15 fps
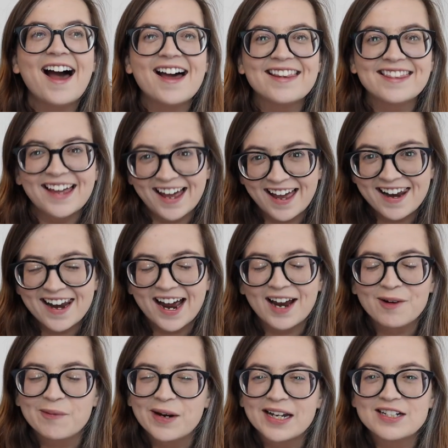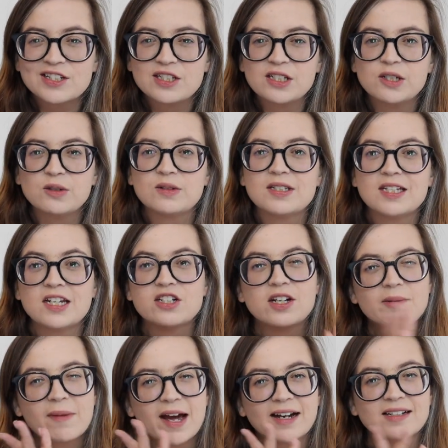and then I went to
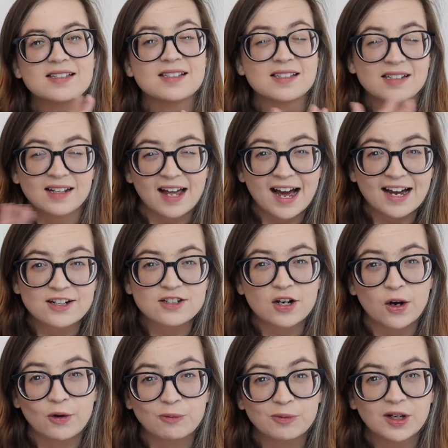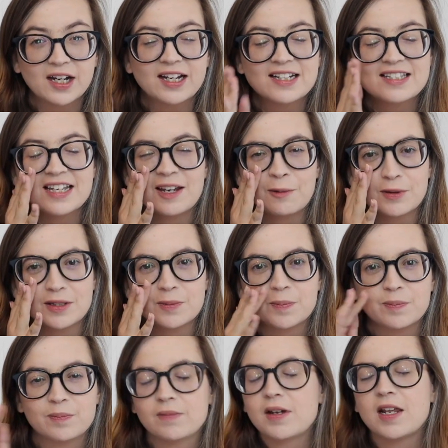TJ Maxx / HomeGoods. It was
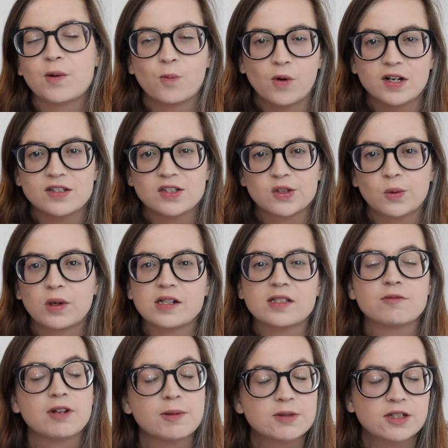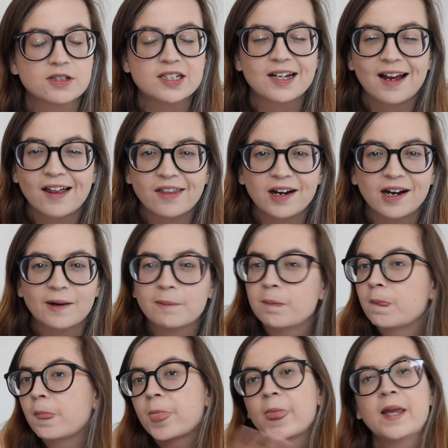in one store. Sometimes they're together,
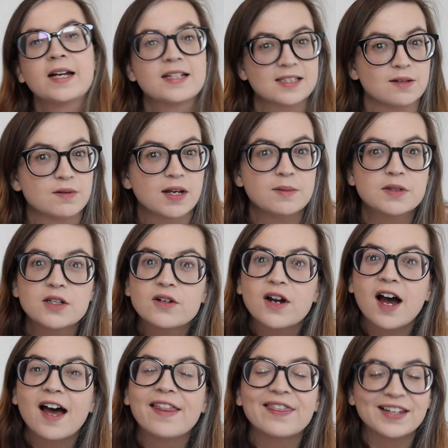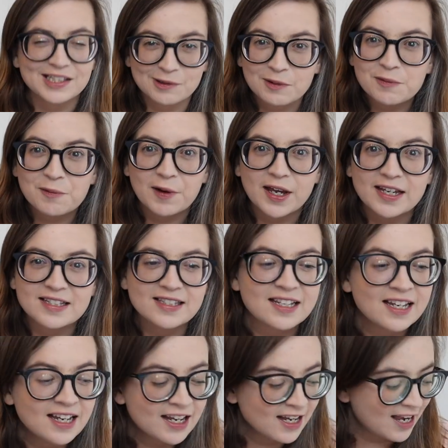sometimes they're not. This one was,
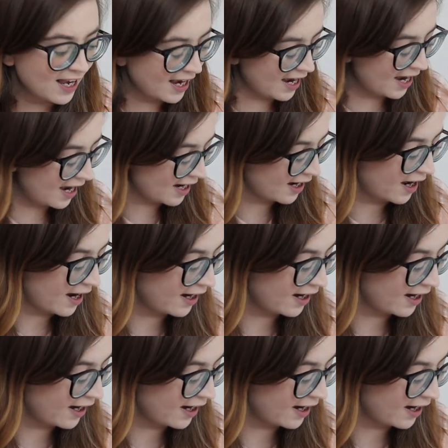and